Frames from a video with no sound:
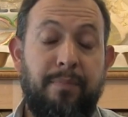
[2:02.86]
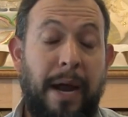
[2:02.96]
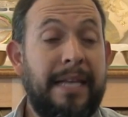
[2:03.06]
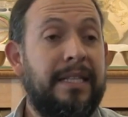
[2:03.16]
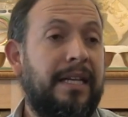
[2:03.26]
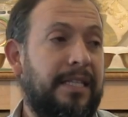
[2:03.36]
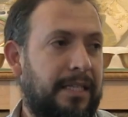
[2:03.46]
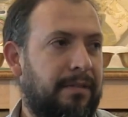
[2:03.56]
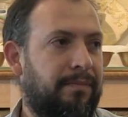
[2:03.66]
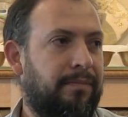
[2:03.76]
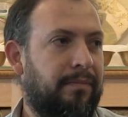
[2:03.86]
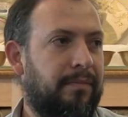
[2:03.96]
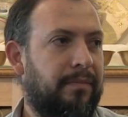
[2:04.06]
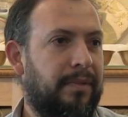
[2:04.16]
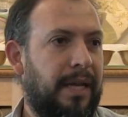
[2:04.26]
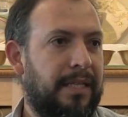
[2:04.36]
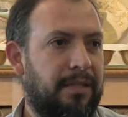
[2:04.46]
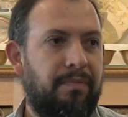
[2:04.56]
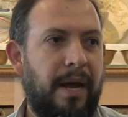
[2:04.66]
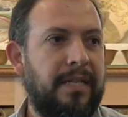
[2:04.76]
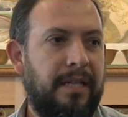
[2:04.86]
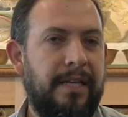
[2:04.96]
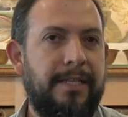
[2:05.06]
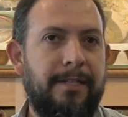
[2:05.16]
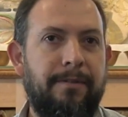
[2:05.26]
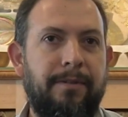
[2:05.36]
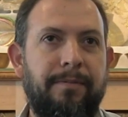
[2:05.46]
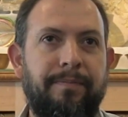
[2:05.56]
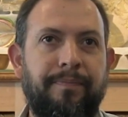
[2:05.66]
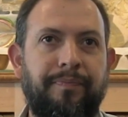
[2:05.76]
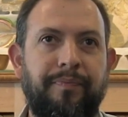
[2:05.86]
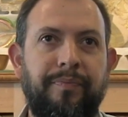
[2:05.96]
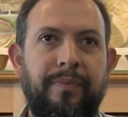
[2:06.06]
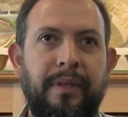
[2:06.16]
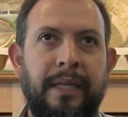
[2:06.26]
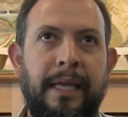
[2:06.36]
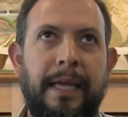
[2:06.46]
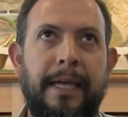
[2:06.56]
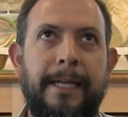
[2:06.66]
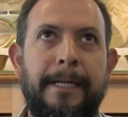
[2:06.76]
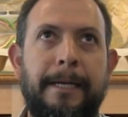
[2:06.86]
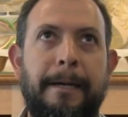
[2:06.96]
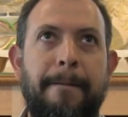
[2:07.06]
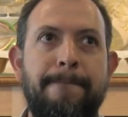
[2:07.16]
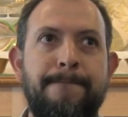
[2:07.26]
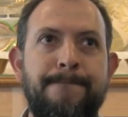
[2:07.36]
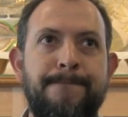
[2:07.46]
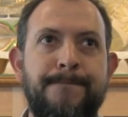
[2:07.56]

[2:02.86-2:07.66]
priceless. That's priceless. You know? And um,